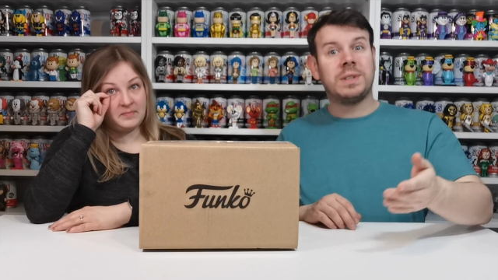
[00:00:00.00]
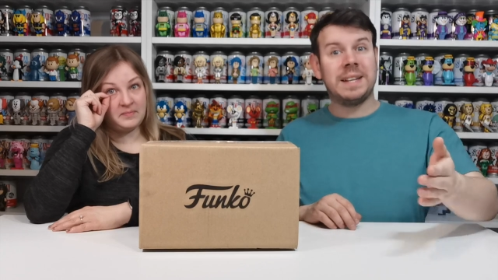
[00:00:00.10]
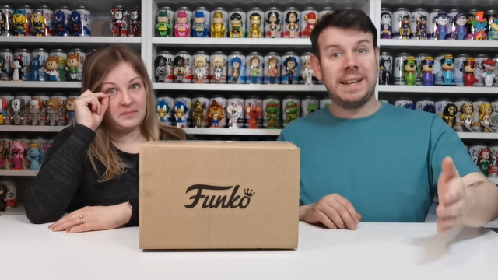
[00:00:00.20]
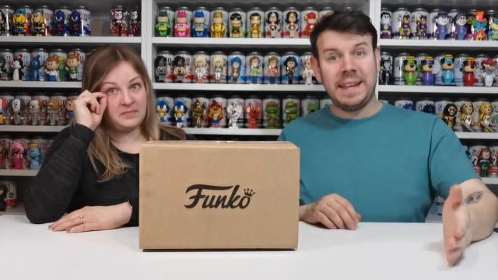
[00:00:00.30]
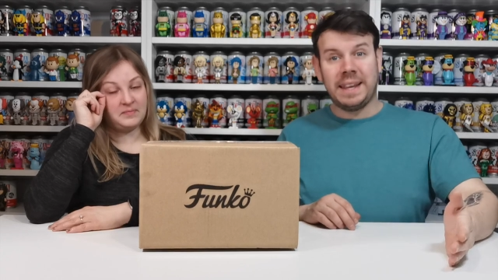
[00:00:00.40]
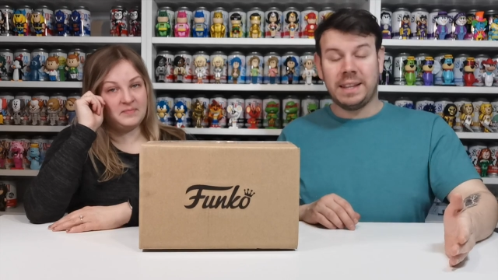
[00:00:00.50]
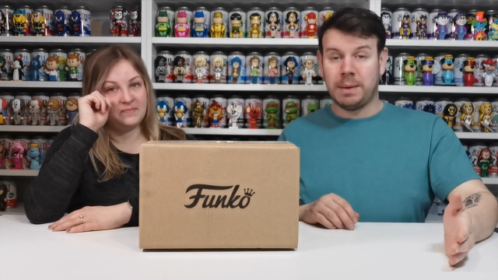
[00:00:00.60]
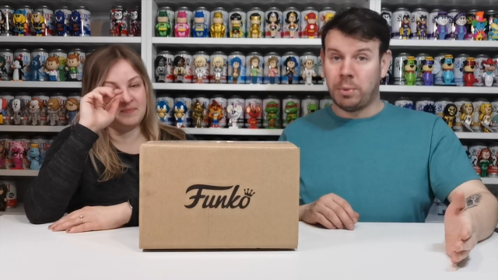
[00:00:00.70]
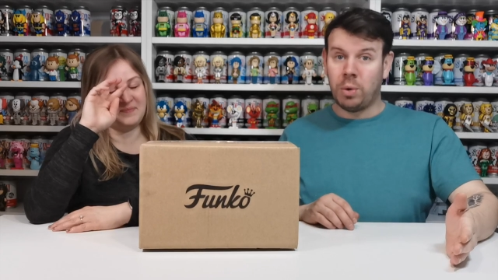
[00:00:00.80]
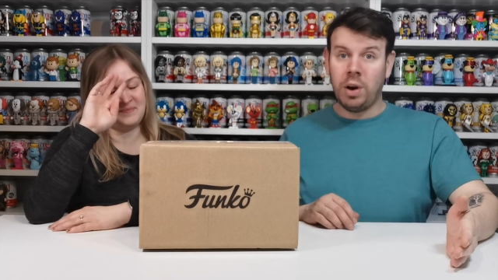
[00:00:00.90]
Speaker 1: delete them
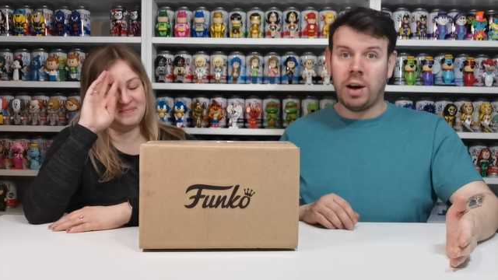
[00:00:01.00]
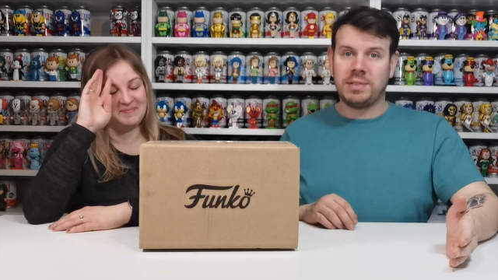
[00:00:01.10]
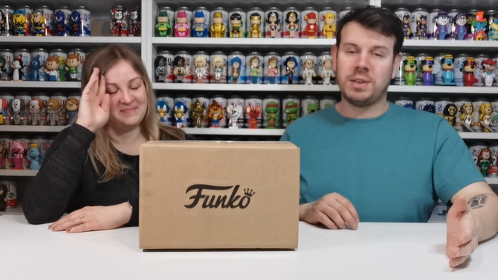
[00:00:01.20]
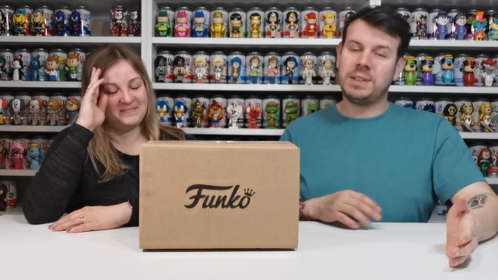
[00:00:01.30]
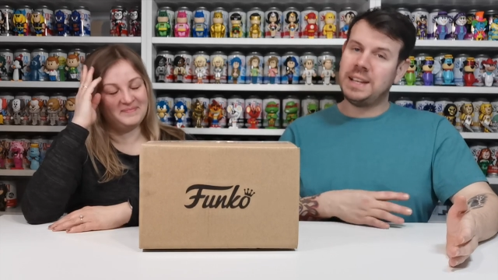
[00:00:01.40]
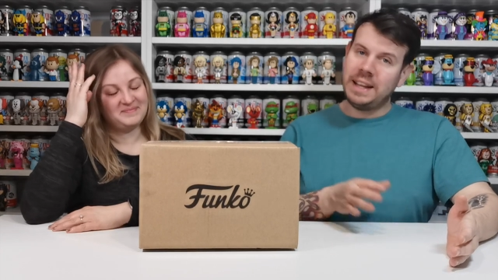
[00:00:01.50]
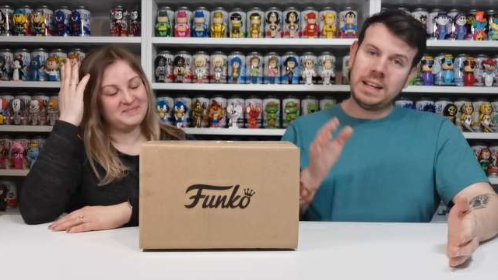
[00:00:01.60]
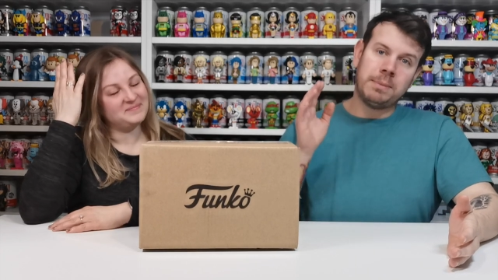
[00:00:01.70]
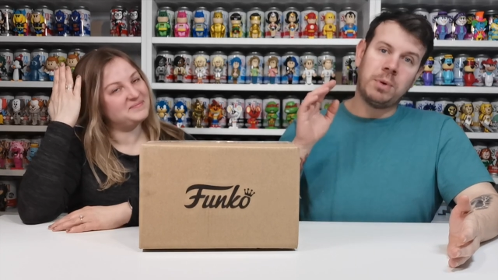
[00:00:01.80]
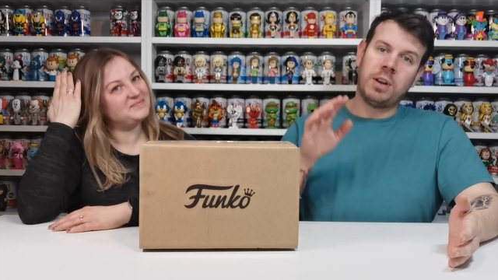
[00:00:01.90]
all off. So I deleted
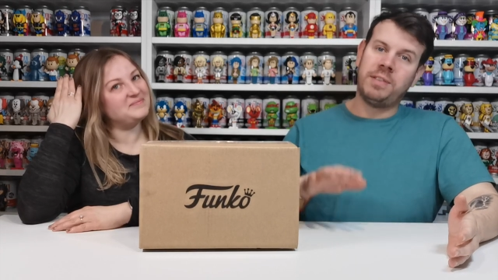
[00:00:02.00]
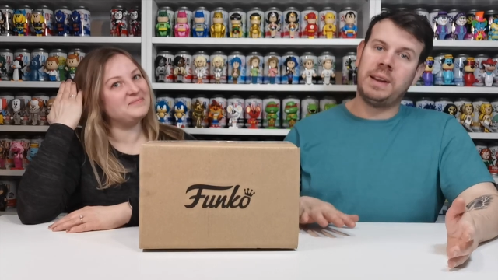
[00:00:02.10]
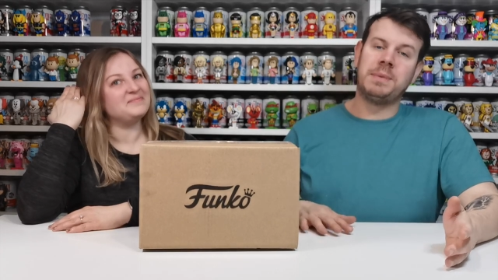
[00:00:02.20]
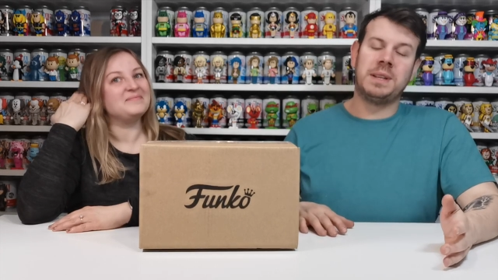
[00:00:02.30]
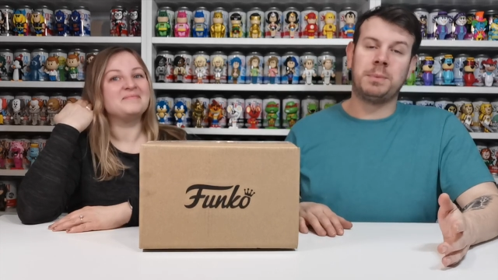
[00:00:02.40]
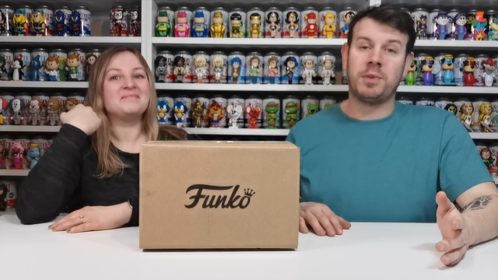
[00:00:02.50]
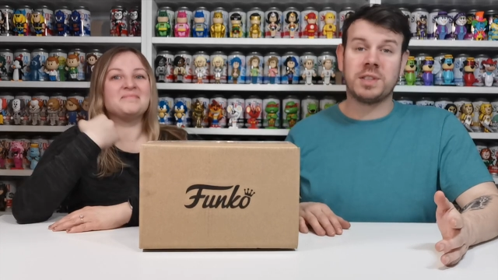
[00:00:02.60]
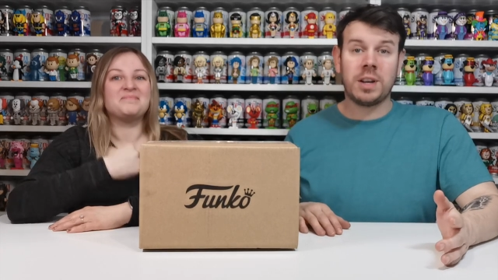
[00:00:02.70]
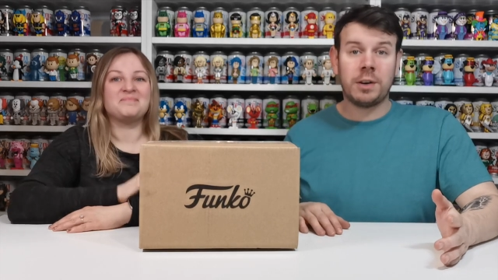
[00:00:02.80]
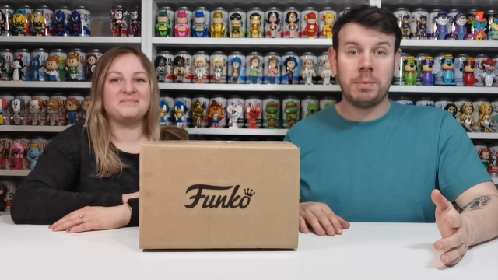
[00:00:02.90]
them all off and emptied my
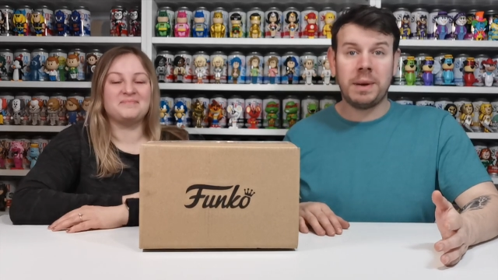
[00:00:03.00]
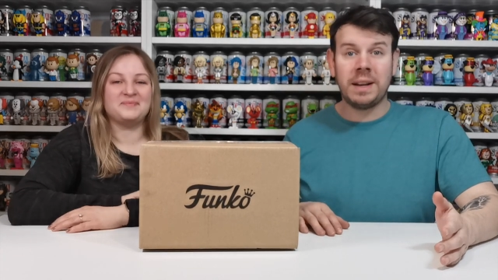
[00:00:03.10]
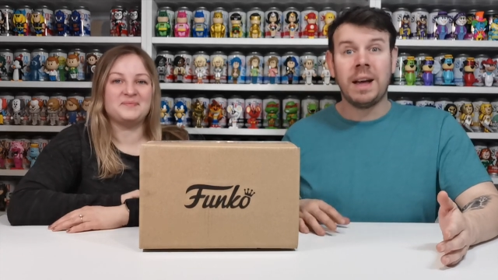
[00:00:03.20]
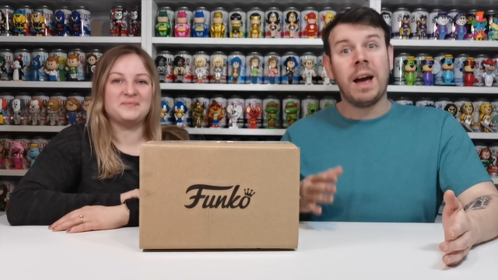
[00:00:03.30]
recycle bin,